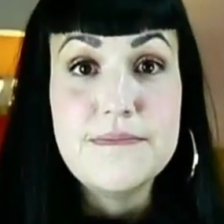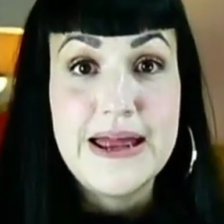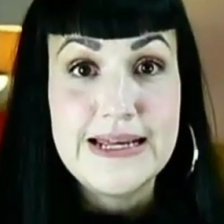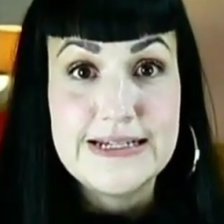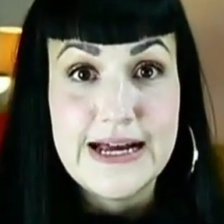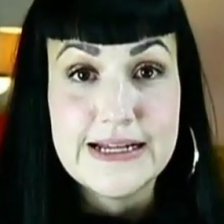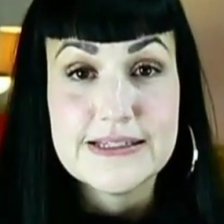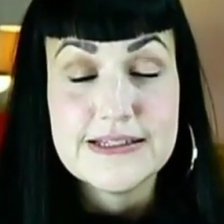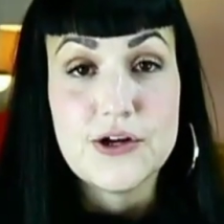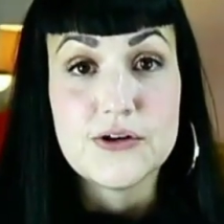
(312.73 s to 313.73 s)
many
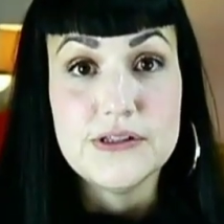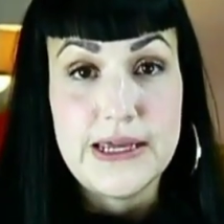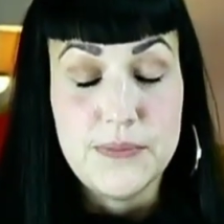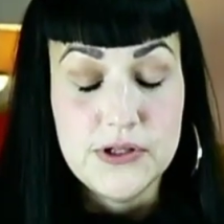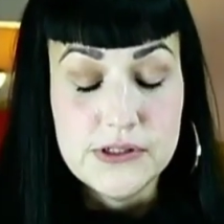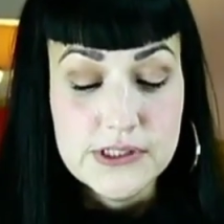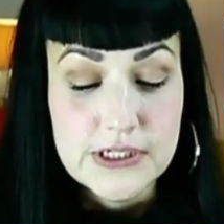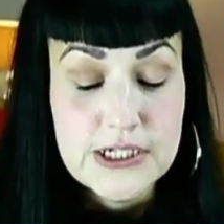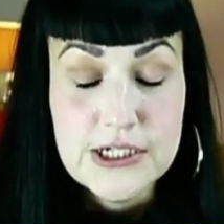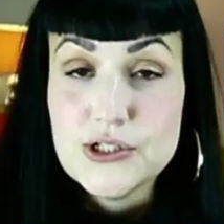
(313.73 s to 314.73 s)
decks, they're labeled,
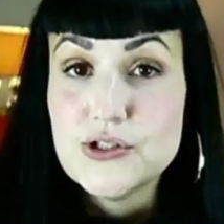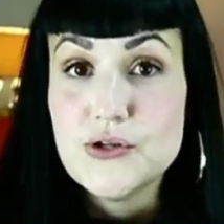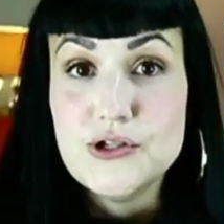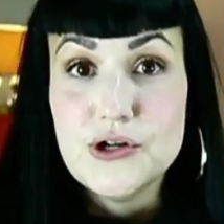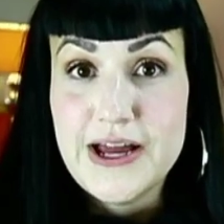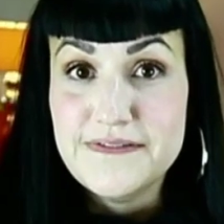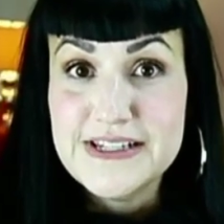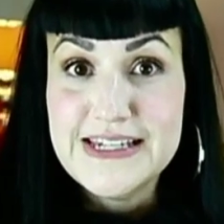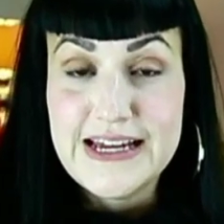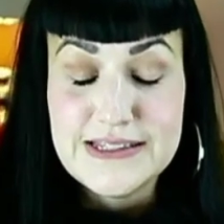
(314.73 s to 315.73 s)
so you don't have to
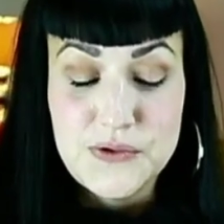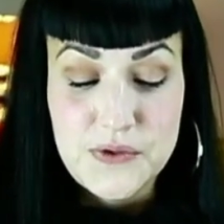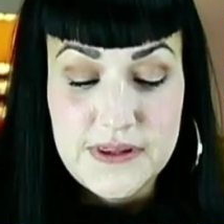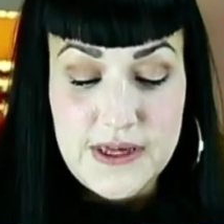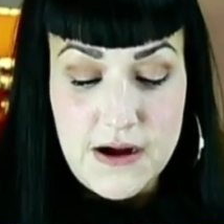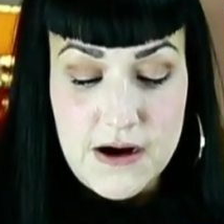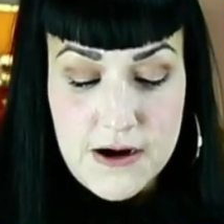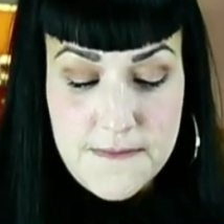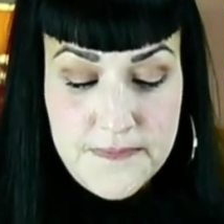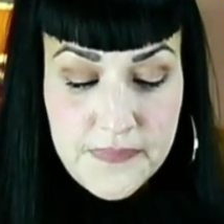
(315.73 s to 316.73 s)
guess at what they
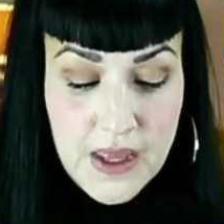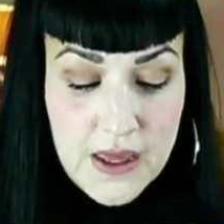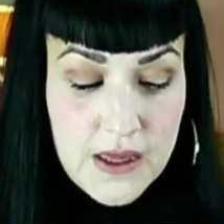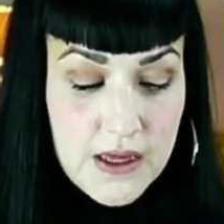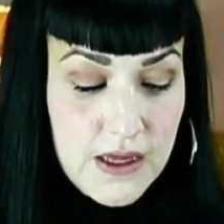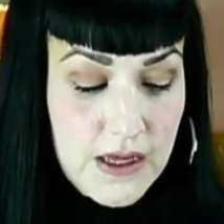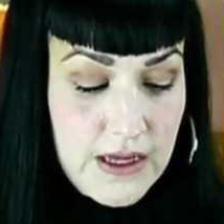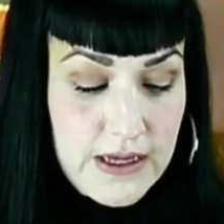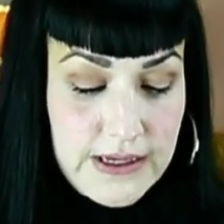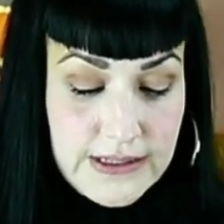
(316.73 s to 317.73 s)
are.
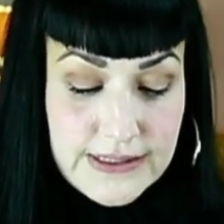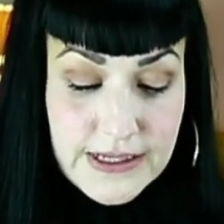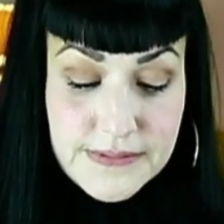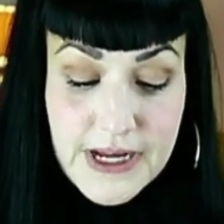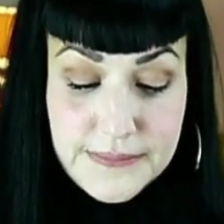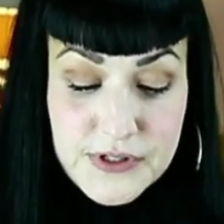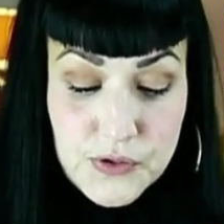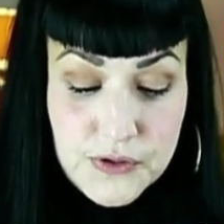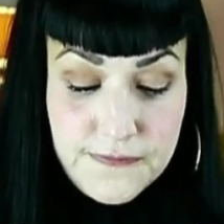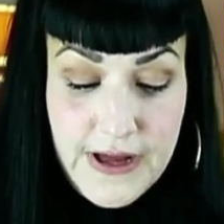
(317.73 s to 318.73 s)
Sometimes you
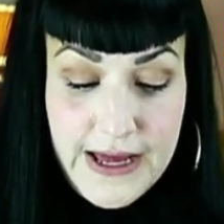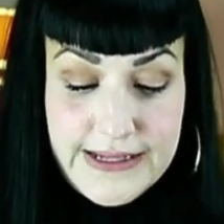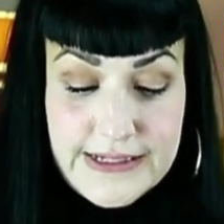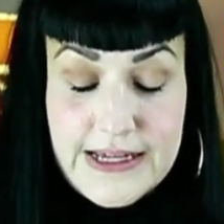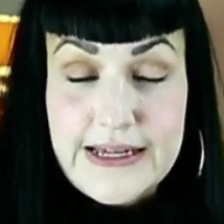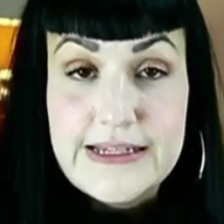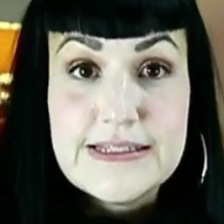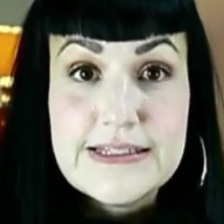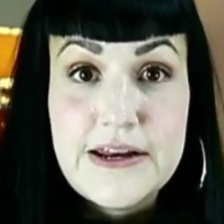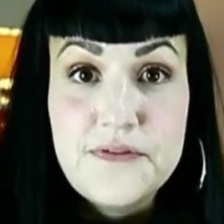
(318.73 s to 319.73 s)
will find that
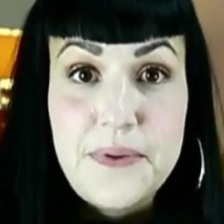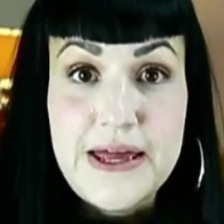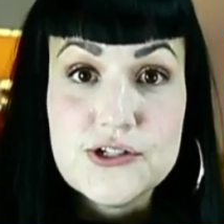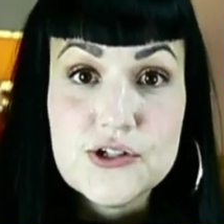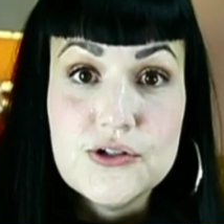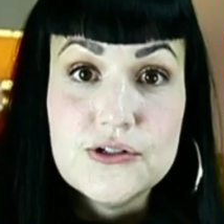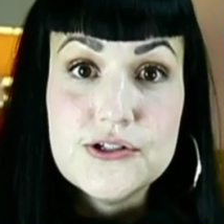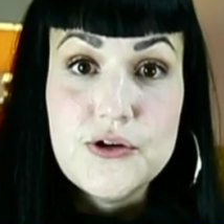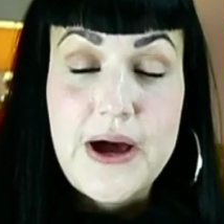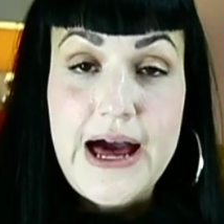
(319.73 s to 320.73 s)
instead of pentacles,
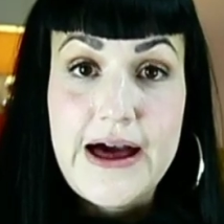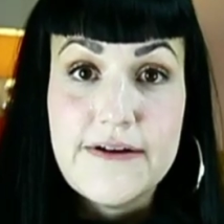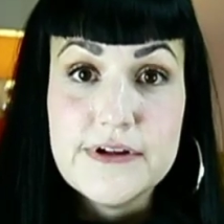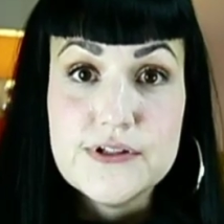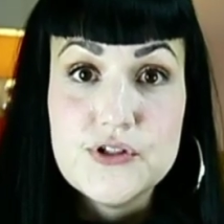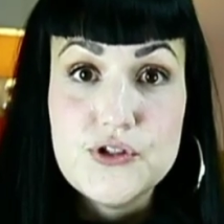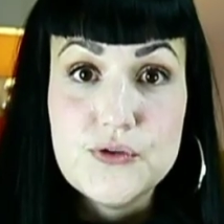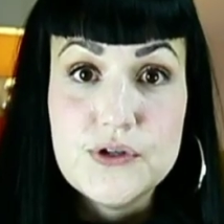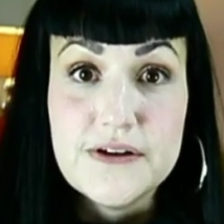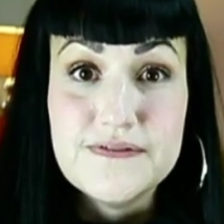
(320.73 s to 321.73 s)
you have a
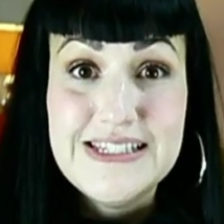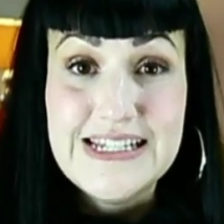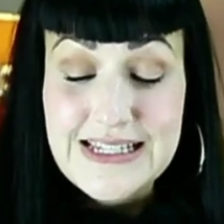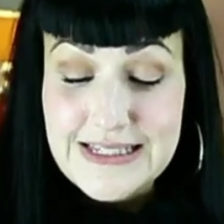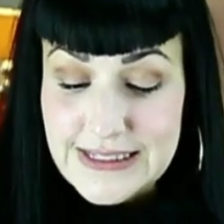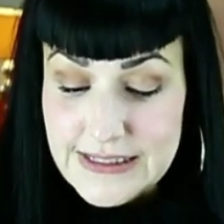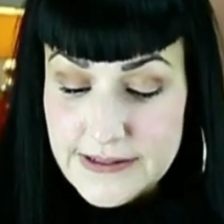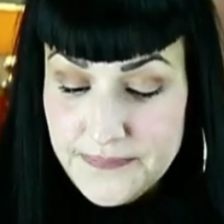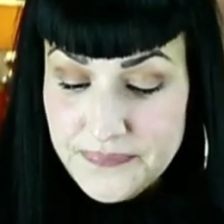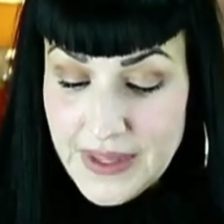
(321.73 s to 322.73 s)
suit of discs,
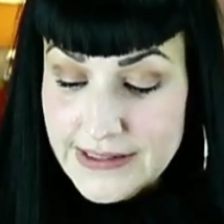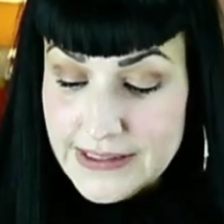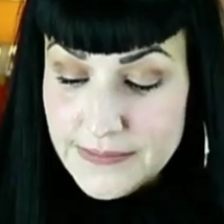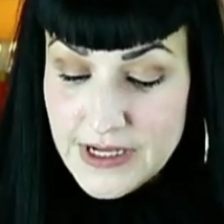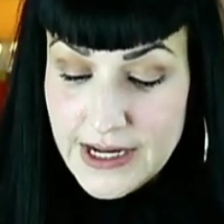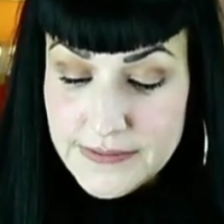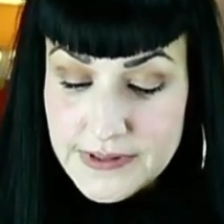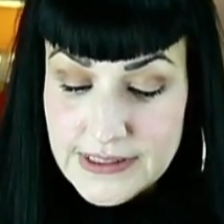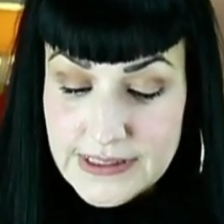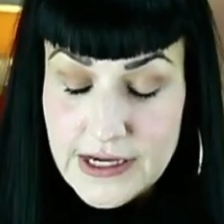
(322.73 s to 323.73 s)
and sometimes
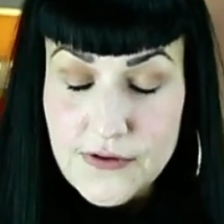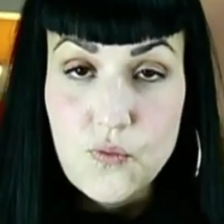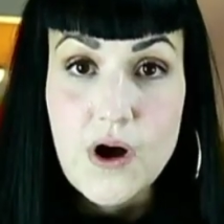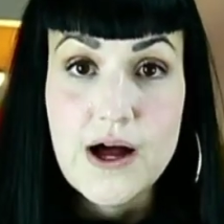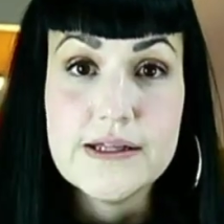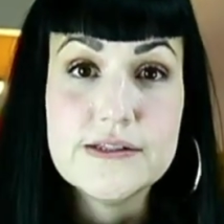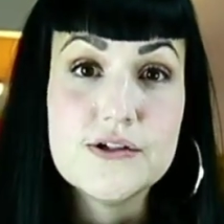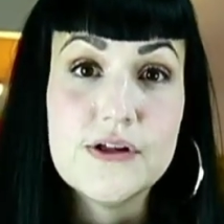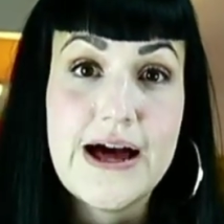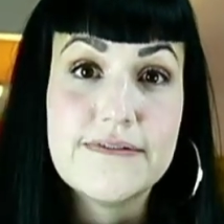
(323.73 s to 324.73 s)
instead of wands,
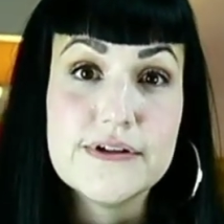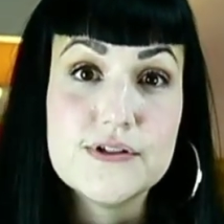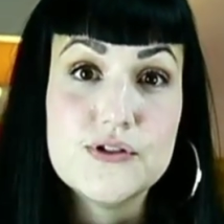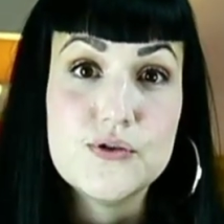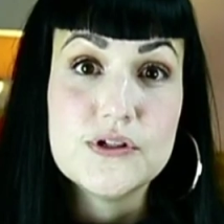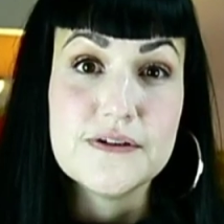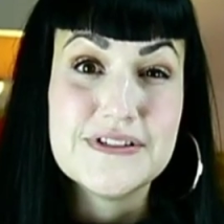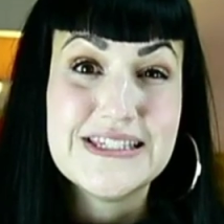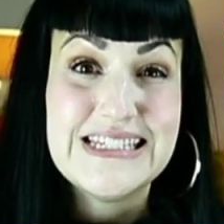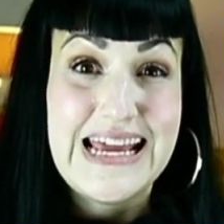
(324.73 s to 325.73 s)
you'll have a suit of
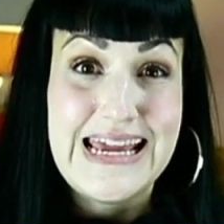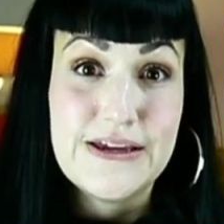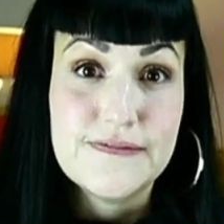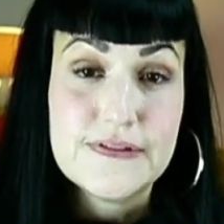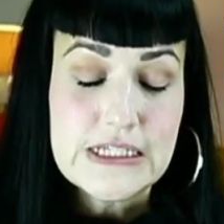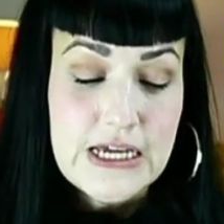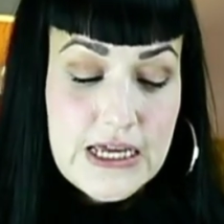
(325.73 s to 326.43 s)
staves.